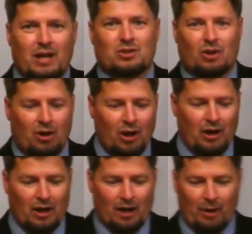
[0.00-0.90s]
sure
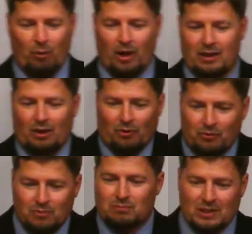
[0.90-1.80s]
um, I want to, you know,
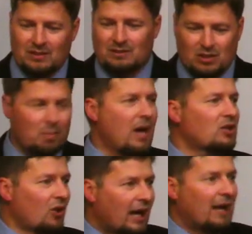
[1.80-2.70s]
just, just to make
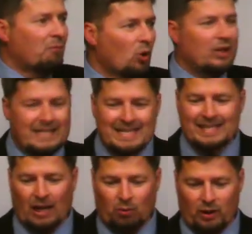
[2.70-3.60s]
sure I get really
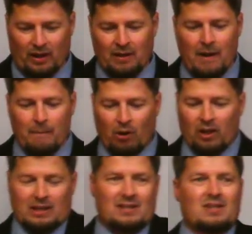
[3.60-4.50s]
detailed with it. But
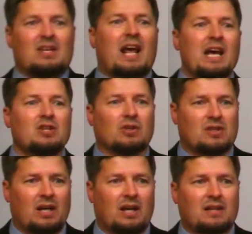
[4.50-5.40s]
look, this is an angel
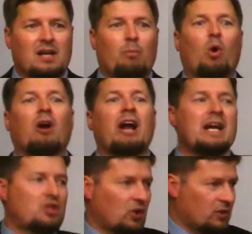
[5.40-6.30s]
sitting next to him. What are
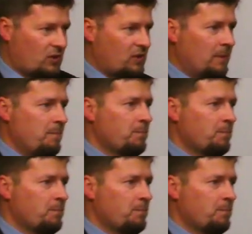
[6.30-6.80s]
angels?